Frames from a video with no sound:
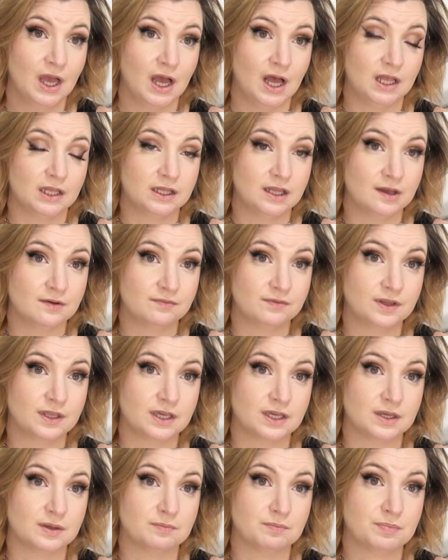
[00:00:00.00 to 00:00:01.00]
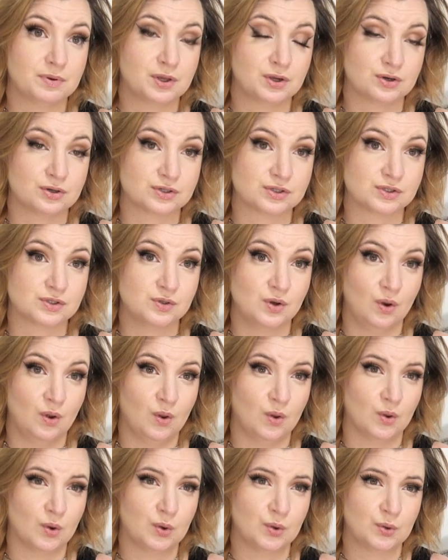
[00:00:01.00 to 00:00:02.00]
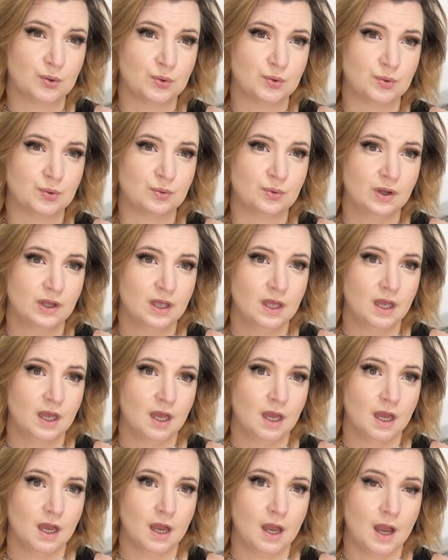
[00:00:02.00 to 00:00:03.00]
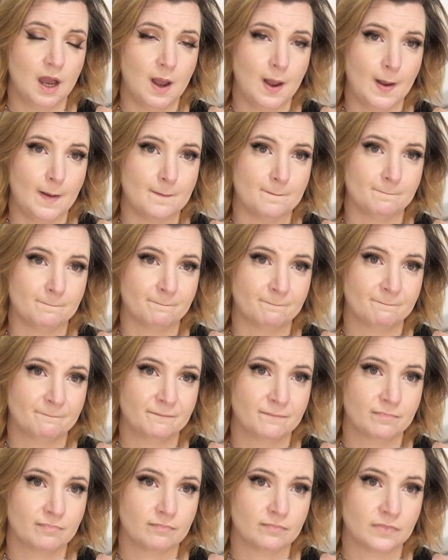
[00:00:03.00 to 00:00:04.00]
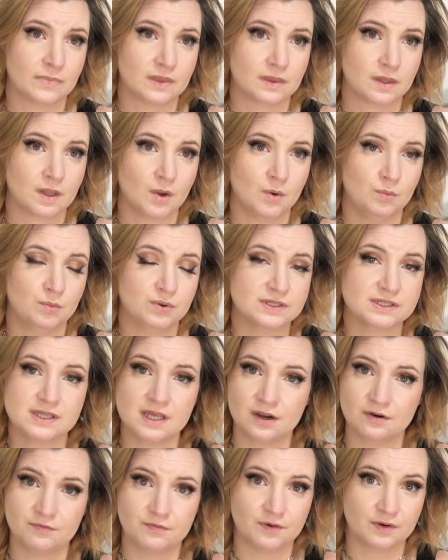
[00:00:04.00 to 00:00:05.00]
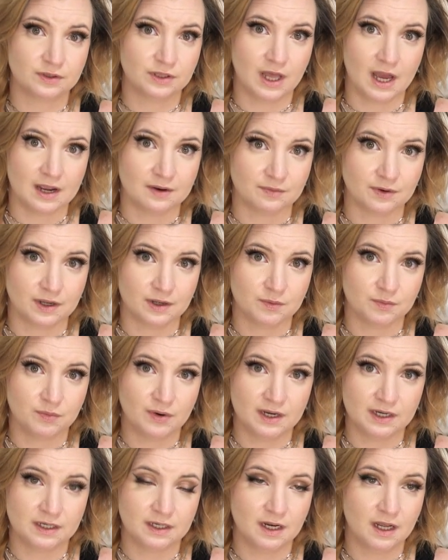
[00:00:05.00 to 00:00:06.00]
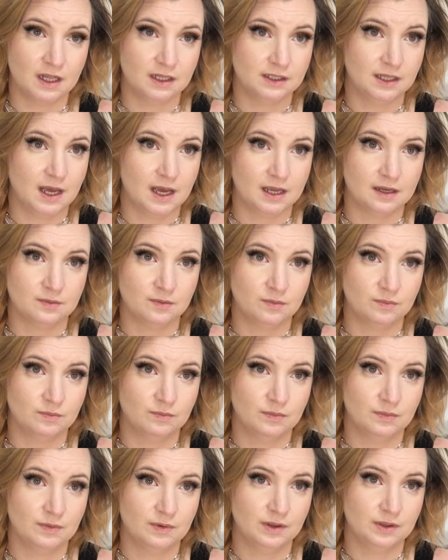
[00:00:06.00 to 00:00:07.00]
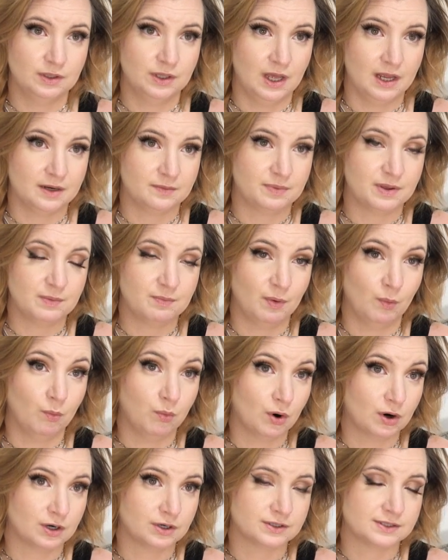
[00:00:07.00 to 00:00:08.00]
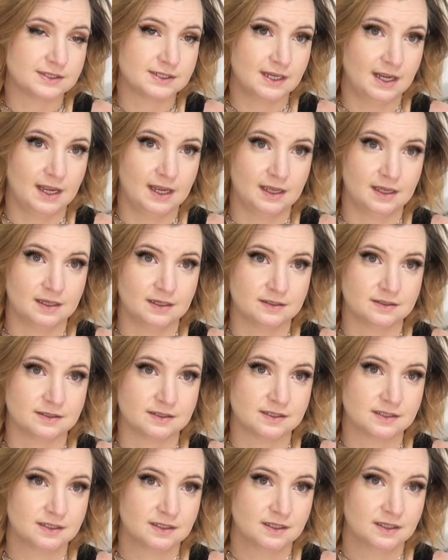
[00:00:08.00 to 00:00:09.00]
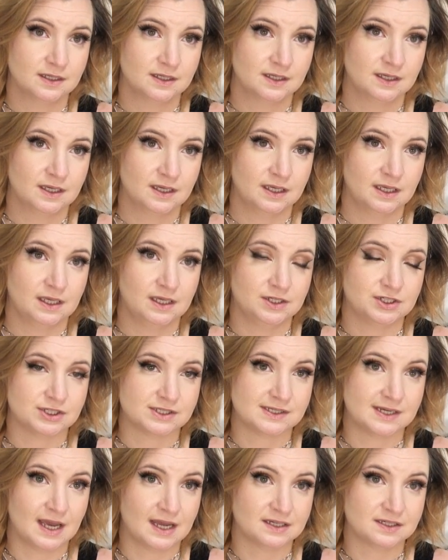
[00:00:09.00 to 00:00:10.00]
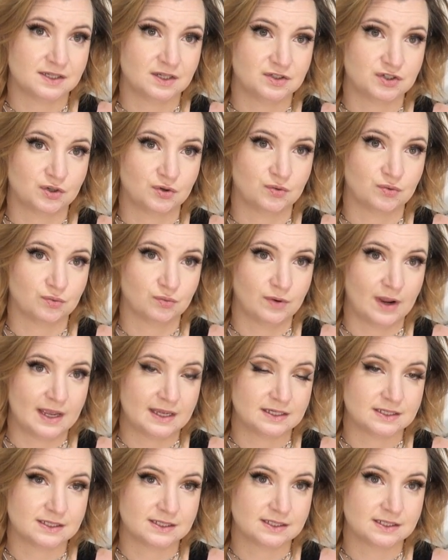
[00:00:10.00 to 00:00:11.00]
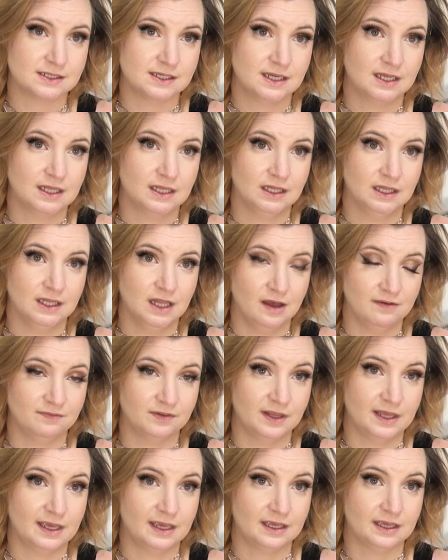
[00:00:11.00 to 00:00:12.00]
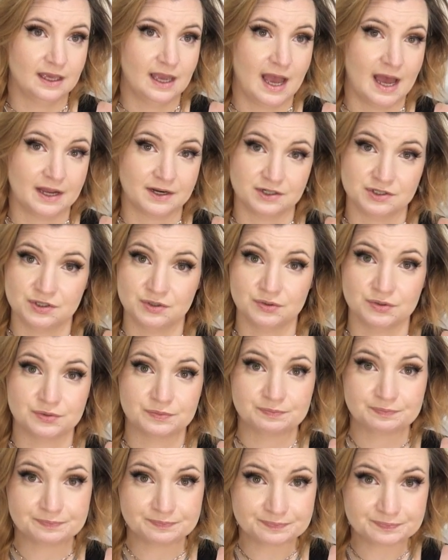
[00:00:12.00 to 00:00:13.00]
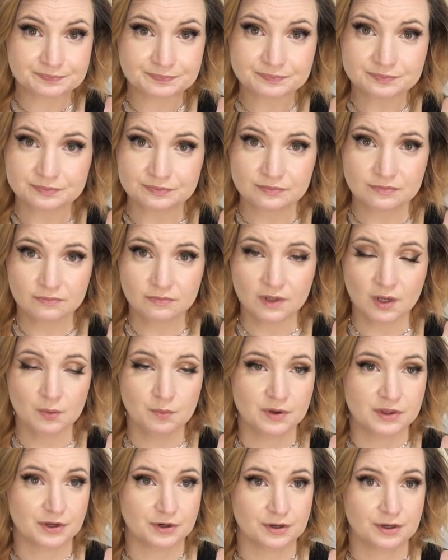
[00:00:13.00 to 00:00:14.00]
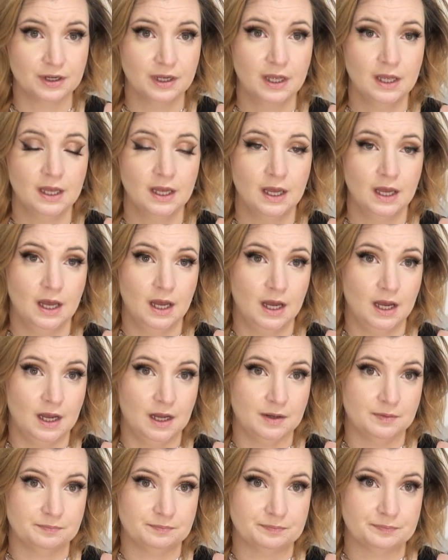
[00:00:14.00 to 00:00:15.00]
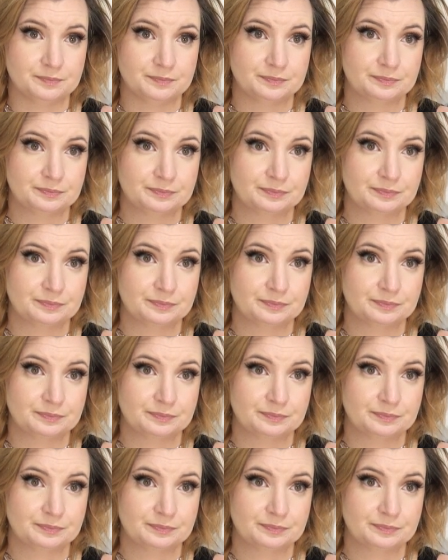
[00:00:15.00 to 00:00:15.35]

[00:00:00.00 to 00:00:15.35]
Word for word: a lovely, pure soul who um, was there for Lyra when a lot a lot of people weren't and he just had such a great lovely attitude with her um,